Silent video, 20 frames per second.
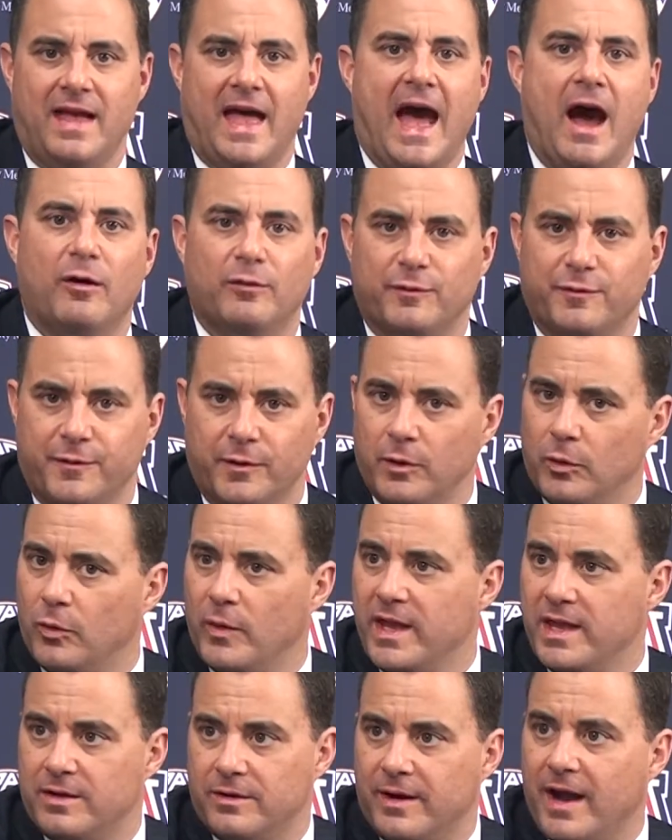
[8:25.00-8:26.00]
out for a
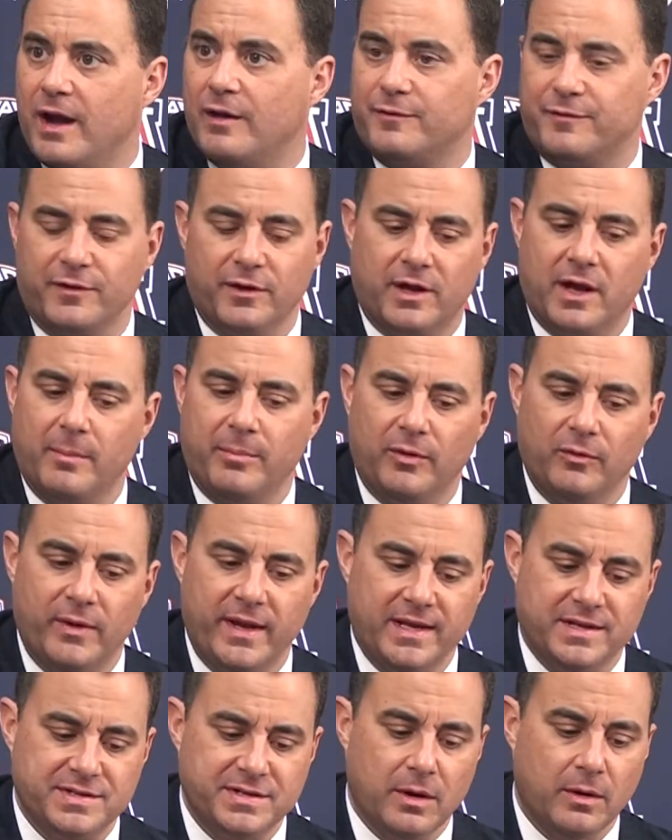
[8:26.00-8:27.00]
week or out for a couple of
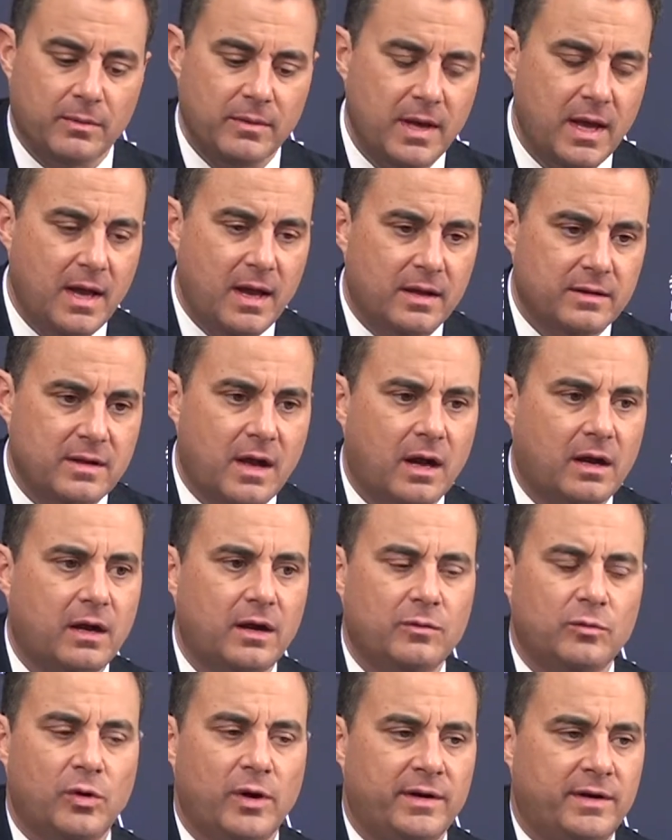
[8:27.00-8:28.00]
weeks. So, knock
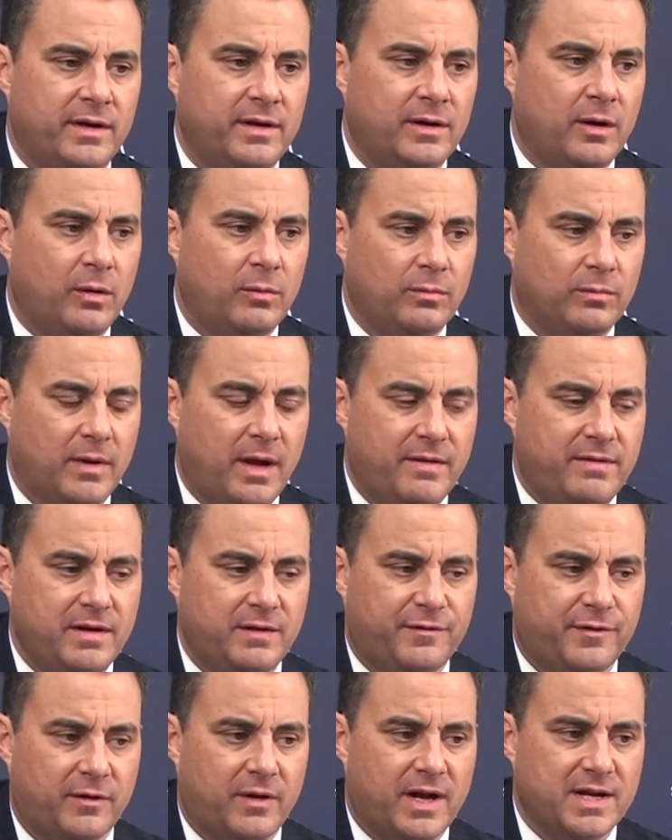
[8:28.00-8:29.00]
on wood, you know, I
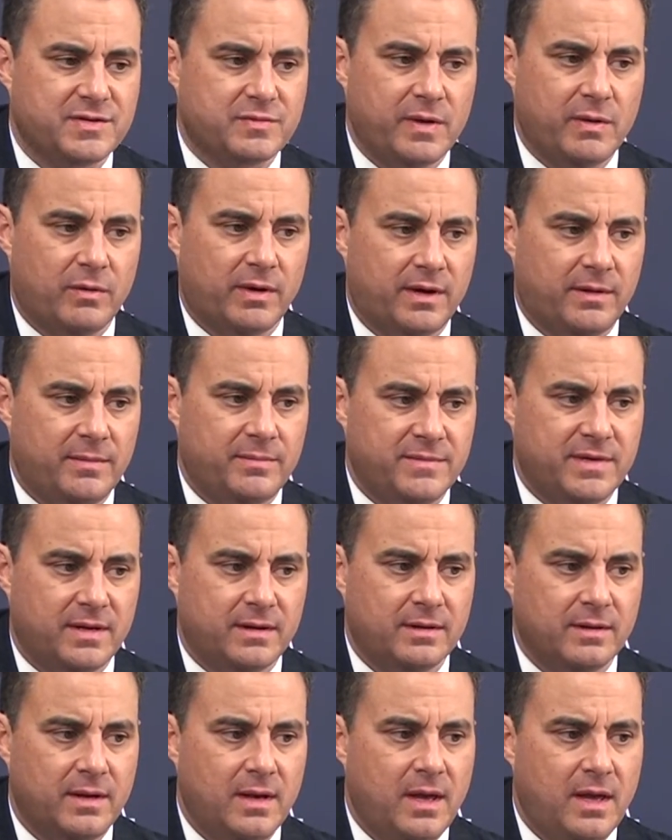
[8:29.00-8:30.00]
think for us, we want him
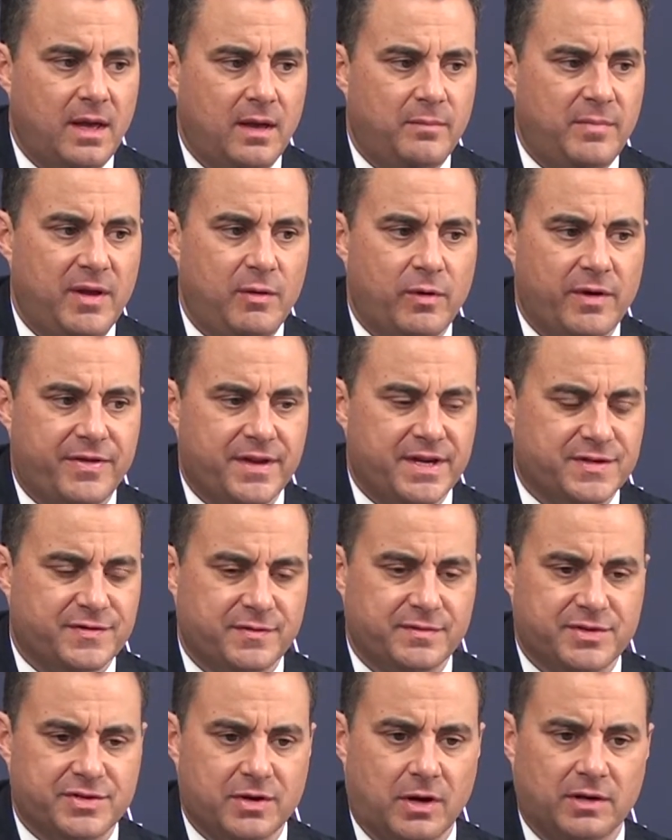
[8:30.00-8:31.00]
to be with us
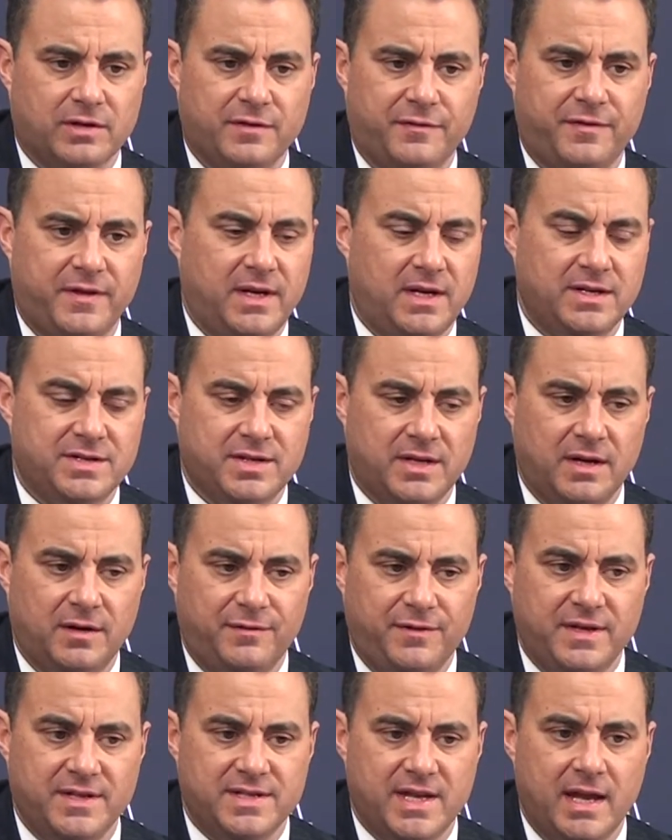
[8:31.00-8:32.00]
from start to finish. And
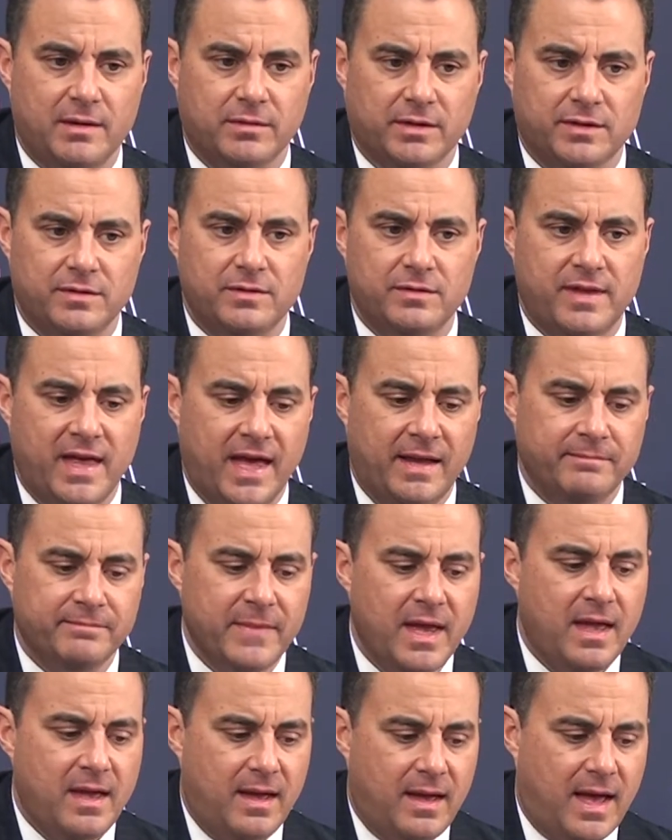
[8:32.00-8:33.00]
if he's able to do that,
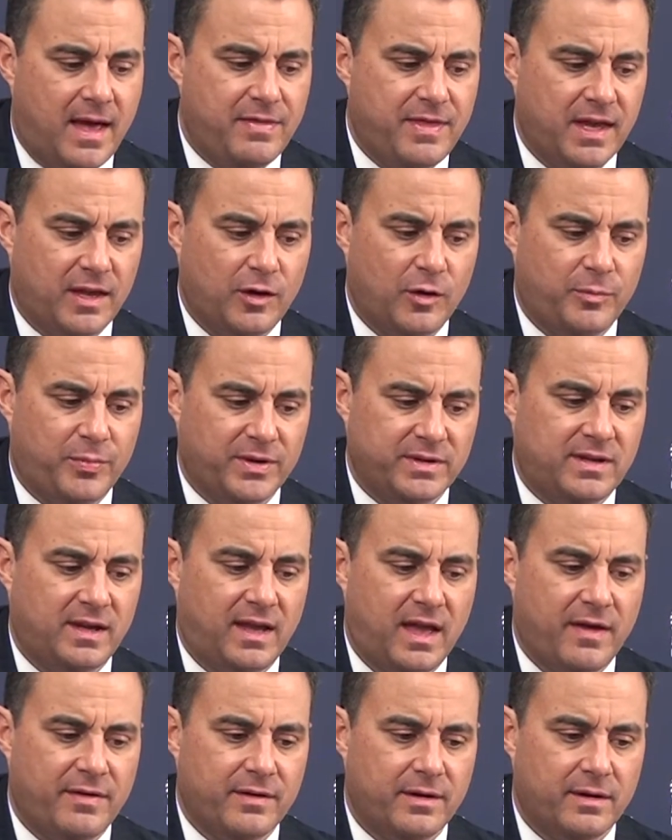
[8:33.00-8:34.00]
I think he'll put
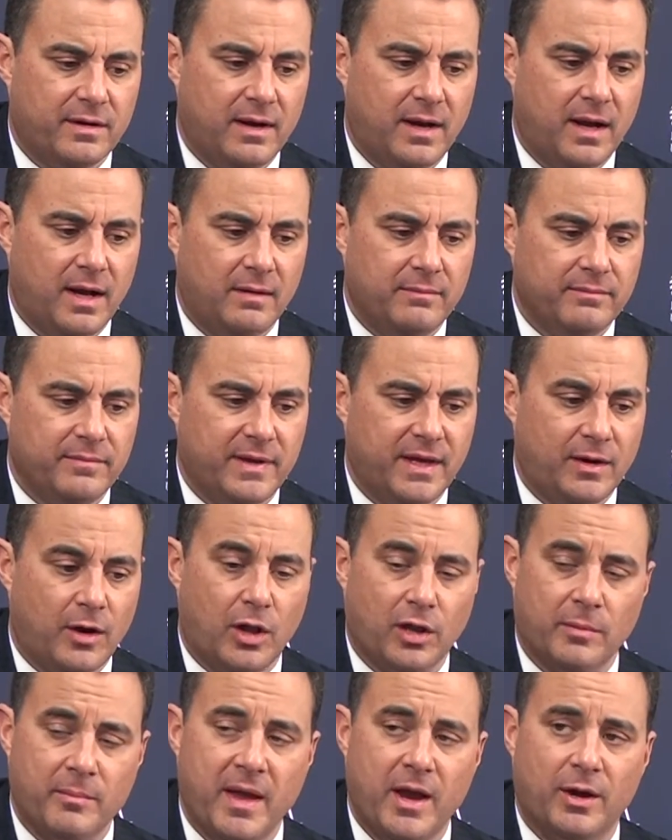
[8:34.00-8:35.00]
together an
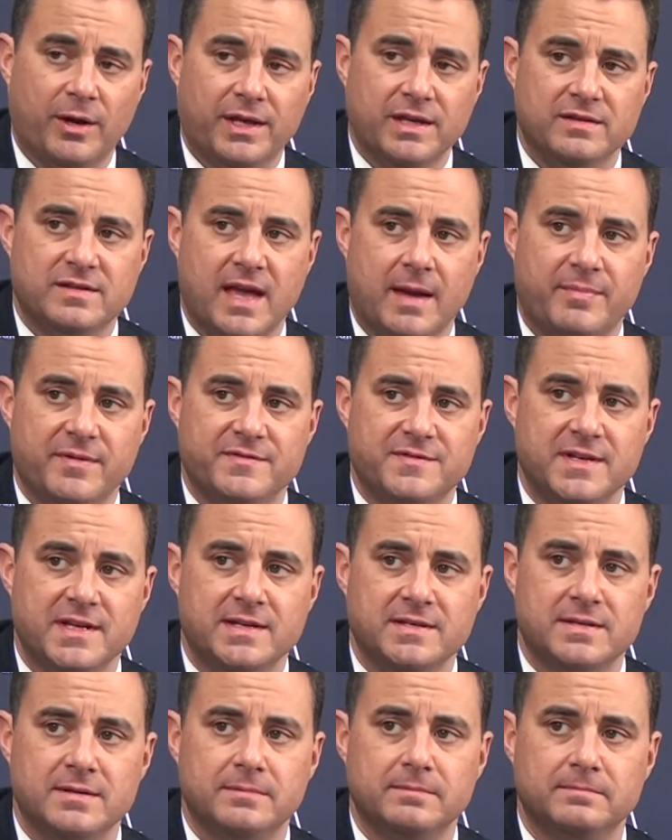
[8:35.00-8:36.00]
All-American type of
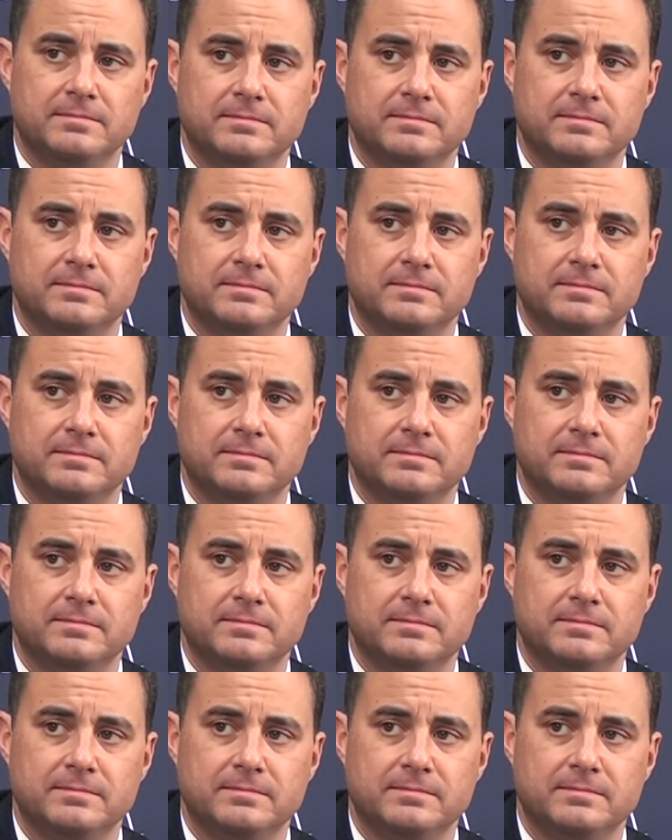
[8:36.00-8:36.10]
season.